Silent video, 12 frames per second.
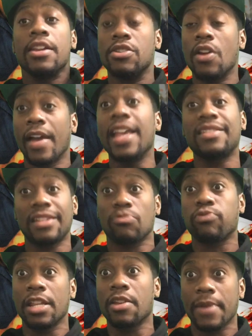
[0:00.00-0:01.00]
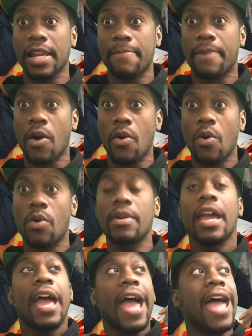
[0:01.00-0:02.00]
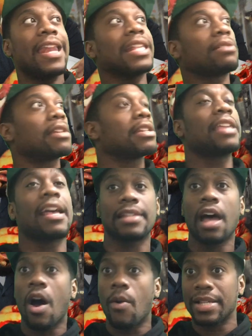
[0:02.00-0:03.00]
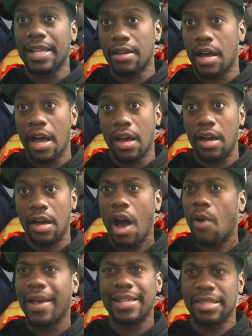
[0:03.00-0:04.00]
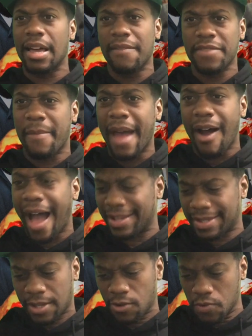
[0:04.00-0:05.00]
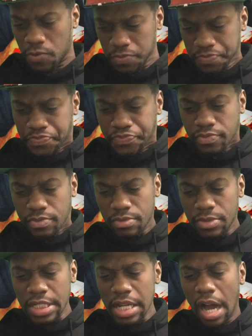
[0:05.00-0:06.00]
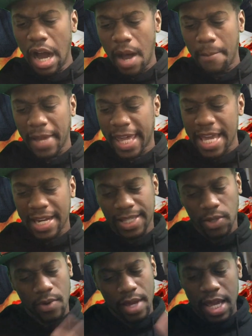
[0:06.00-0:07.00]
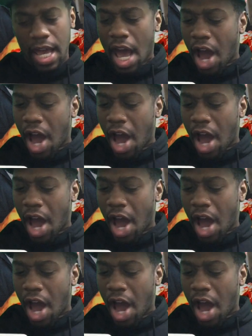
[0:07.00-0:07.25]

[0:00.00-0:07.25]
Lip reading: You know, he's just really, really bold. And that's one of the things I always always loved about Ice Cube. But get into it.